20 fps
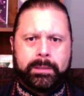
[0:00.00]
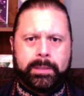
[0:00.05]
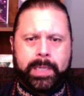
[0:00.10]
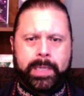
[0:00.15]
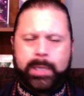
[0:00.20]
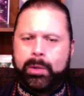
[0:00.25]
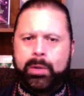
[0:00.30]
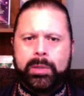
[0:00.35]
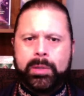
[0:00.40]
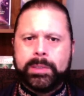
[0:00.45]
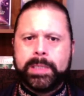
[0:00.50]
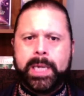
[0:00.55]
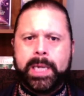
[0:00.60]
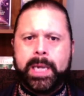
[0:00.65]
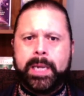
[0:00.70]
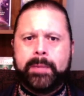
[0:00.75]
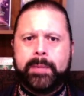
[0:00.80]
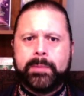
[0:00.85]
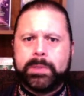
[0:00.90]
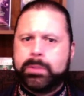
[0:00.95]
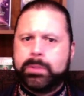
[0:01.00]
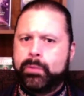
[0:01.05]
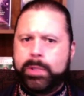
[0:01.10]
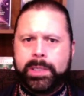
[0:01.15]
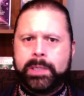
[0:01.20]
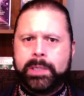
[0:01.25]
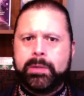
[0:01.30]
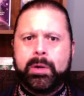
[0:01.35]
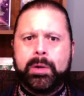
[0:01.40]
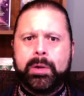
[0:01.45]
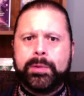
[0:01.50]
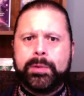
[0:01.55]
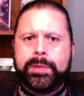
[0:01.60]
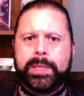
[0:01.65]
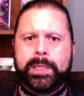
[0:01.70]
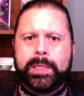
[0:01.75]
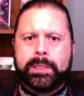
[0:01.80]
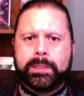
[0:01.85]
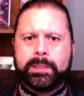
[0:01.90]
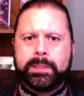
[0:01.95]
at all times, within all
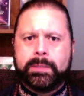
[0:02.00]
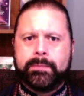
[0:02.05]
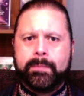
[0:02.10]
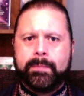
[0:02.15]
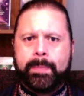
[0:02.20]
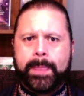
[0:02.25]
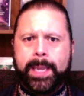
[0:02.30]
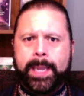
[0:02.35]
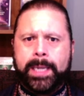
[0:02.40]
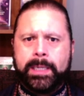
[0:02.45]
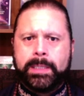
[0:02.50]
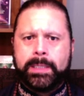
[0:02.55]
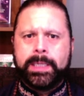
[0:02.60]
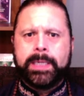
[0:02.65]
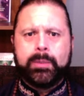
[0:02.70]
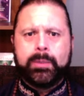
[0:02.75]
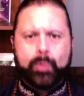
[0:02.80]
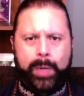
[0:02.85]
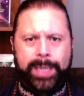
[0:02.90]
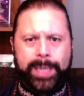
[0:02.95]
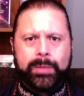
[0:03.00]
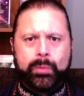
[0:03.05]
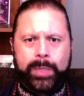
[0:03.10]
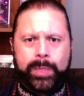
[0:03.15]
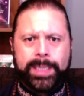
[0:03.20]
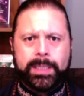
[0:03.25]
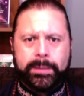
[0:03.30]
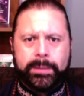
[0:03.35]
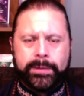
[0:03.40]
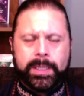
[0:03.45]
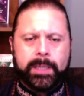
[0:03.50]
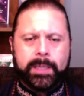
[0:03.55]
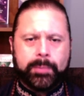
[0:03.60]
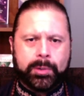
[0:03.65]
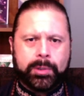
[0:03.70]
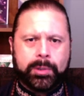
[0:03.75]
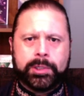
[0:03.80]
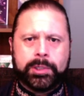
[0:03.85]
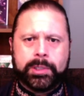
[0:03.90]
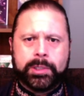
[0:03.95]
things. And indeed, when we
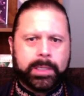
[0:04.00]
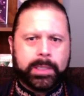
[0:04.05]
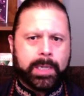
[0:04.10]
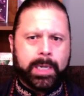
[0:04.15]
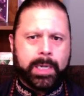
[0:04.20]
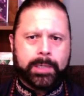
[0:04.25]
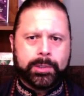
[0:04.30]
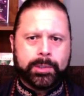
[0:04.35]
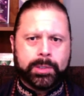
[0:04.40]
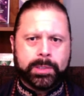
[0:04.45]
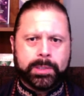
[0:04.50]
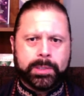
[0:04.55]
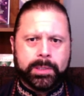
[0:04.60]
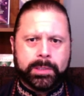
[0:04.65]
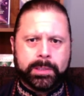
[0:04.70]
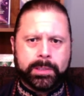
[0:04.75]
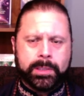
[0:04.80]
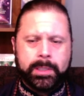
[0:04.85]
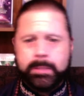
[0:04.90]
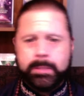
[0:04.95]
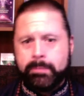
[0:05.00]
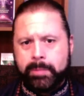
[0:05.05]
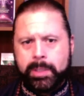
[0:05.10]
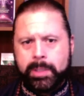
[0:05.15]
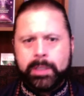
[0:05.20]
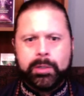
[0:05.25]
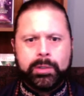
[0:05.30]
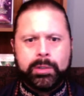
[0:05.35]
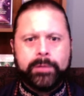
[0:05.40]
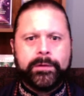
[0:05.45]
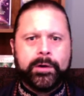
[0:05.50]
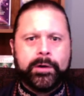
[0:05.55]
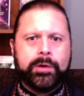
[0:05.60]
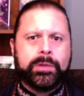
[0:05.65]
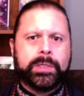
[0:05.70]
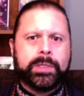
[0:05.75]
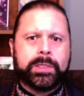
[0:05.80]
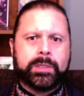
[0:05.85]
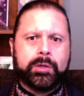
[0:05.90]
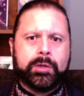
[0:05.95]
develop Krishna consciousness, you know, you've
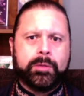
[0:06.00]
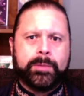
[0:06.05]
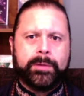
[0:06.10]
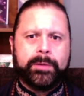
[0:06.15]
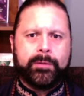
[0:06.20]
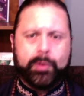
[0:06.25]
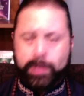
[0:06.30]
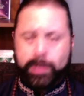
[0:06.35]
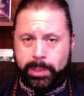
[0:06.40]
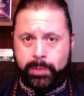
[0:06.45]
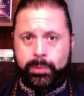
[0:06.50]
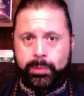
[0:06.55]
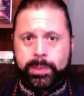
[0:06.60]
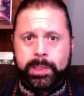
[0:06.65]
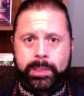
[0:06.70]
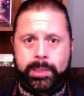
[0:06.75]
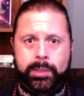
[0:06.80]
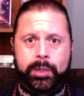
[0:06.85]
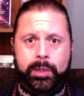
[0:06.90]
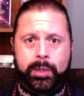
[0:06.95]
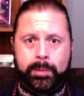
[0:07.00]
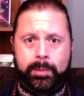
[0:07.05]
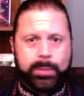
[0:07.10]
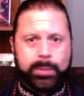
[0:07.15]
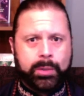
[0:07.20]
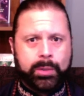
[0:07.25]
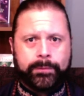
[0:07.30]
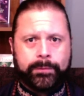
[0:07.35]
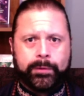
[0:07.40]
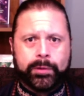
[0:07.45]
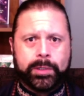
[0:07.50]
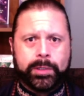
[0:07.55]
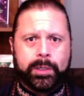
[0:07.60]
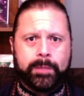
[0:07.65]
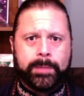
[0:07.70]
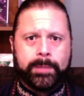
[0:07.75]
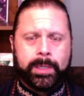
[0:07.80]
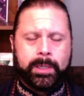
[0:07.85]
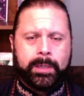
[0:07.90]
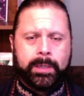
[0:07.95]
heard this term before. This was the term, beautiful
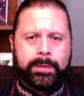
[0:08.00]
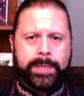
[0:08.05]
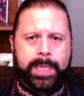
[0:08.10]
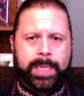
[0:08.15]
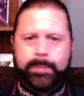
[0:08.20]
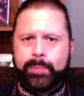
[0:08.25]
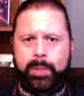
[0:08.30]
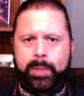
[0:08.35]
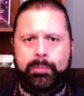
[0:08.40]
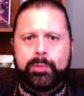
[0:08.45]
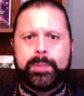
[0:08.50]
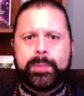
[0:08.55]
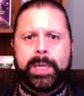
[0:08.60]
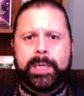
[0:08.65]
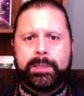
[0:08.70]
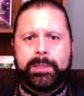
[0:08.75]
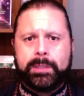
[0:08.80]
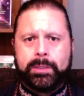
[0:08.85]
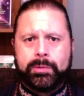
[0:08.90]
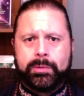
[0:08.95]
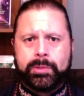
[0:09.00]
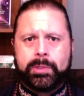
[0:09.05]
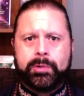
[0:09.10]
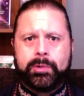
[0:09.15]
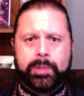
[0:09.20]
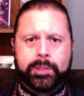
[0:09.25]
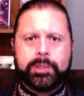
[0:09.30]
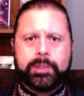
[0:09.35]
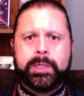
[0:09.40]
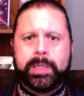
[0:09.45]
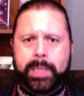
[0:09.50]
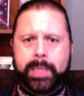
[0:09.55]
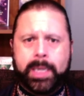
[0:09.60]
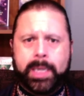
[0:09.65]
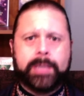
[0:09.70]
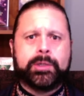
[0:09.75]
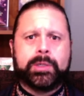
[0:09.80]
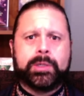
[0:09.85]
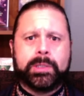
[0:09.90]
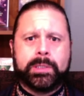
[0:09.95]
term, that Prabhupada used, Krishna
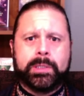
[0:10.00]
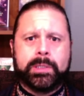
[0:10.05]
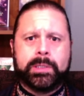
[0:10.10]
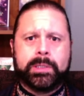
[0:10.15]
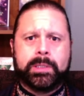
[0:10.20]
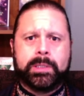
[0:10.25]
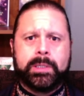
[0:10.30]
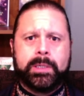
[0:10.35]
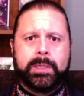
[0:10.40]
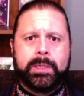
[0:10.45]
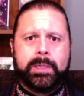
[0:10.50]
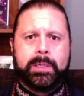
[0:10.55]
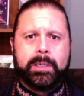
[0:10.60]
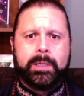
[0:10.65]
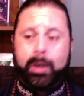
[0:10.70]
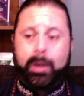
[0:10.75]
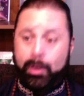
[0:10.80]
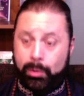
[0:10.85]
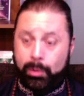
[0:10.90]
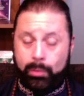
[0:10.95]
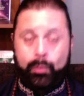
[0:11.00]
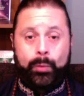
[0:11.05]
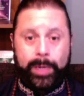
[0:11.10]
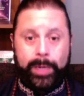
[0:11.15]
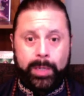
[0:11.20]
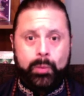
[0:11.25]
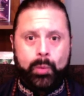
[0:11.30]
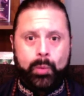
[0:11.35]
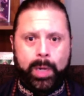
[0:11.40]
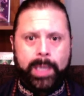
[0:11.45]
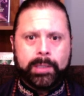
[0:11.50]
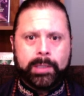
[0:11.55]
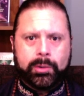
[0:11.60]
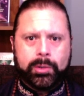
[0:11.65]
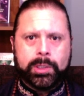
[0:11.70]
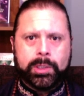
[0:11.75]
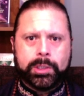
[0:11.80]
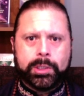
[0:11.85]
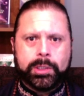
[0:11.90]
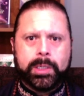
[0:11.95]
consciousness. Oh, we want
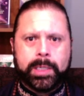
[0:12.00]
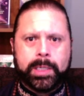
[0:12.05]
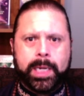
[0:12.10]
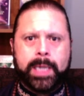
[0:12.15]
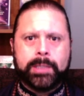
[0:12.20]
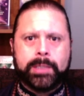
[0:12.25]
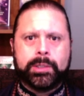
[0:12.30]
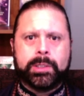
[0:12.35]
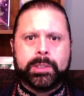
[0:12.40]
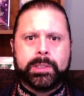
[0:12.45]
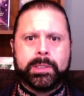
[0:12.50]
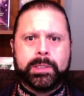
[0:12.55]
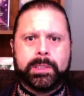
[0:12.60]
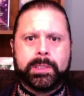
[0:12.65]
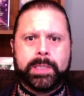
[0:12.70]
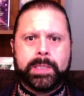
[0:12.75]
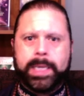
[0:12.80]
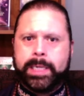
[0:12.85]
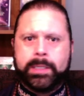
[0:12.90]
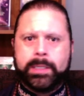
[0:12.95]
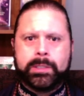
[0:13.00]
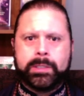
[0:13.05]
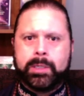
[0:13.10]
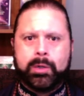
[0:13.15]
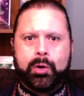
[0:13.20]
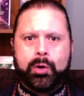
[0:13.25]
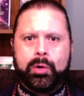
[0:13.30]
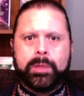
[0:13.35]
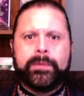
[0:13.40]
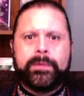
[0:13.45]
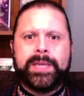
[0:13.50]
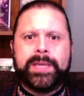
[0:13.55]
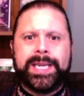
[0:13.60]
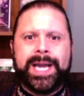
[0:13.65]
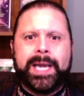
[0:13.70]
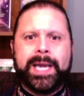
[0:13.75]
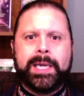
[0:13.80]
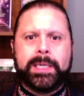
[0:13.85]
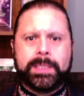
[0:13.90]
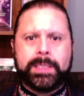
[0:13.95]
Krishna consciousness. That is the goal of the
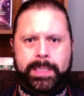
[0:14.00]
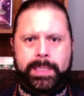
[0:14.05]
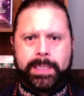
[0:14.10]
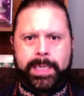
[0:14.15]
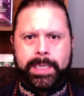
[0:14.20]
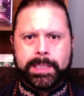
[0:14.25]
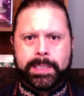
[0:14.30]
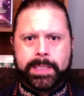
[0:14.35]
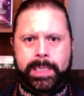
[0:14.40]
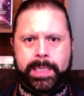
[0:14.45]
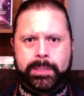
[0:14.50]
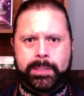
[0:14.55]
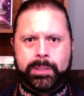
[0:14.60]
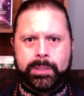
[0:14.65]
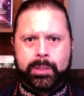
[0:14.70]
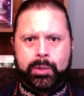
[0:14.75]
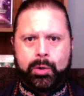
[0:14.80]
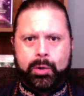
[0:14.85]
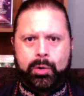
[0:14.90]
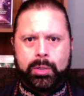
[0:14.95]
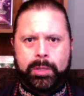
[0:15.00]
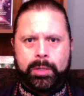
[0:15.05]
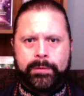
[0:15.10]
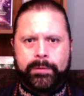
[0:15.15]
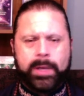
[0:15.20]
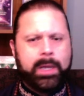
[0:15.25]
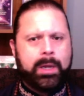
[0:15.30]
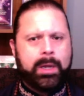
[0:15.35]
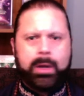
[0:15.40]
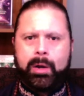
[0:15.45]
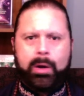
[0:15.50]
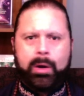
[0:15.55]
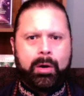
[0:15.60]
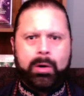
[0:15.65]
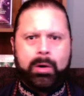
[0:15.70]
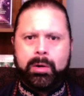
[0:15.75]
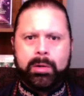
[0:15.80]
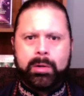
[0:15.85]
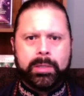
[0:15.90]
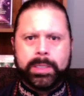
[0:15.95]
ISDS. That is the goal of
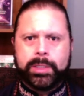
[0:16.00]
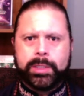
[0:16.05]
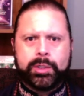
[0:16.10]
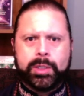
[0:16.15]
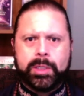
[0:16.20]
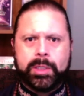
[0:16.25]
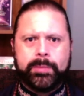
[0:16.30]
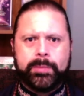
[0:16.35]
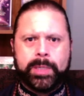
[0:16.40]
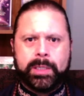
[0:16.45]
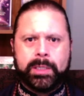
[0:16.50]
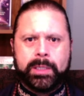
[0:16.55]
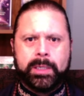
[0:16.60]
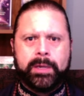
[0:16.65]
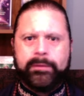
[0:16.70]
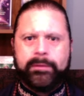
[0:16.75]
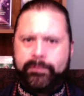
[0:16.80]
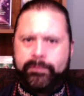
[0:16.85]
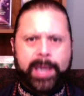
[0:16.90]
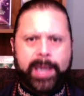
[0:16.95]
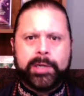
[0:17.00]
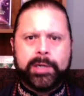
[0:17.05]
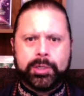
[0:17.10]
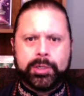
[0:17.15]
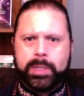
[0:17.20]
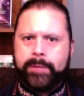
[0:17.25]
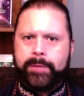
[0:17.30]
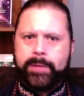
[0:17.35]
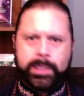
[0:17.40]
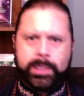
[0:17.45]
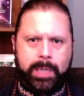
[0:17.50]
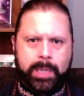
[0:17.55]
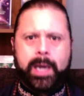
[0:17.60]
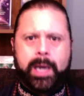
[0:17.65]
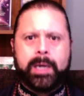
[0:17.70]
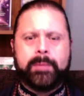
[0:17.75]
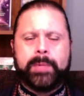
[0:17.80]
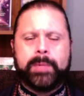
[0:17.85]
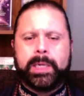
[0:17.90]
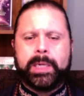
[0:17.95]
all legitimate Vaishnava
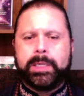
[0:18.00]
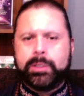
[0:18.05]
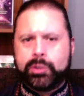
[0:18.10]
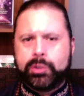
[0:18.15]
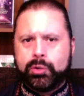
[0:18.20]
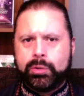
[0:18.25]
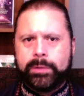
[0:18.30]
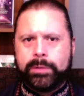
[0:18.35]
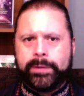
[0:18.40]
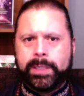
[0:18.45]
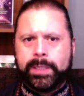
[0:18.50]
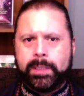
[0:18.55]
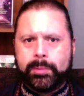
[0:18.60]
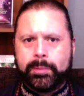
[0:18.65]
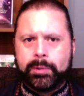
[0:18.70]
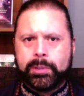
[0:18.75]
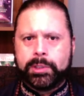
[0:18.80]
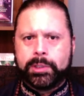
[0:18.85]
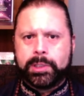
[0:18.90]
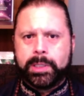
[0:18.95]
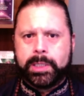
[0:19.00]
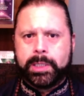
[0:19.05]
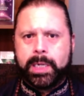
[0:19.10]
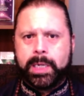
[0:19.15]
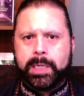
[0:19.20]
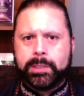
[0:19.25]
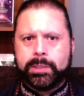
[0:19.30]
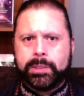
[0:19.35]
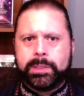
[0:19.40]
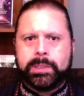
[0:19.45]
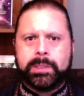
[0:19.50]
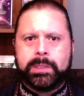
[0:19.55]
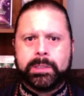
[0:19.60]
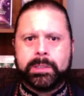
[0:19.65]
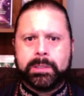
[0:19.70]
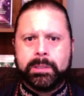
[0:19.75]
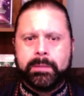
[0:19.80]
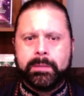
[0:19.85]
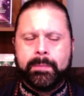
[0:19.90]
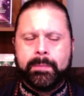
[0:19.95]
Dharma, is to develop Krishna consciousness.